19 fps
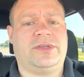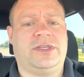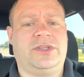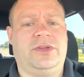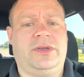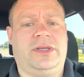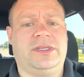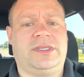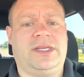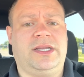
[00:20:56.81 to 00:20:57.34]
is
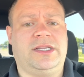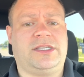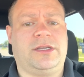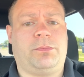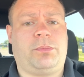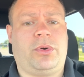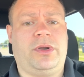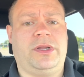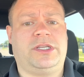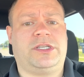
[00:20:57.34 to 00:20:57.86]
you can see it's a
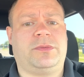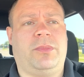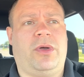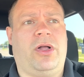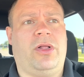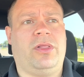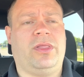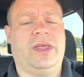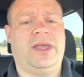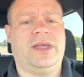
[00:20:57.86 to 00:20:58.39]
pretty
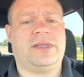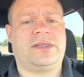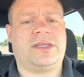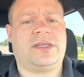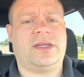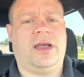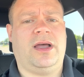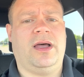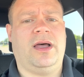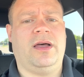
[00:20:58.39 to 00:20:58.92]
small
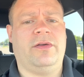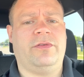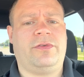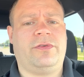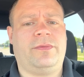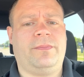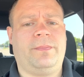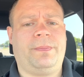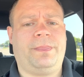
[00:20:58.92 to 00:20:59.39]
list of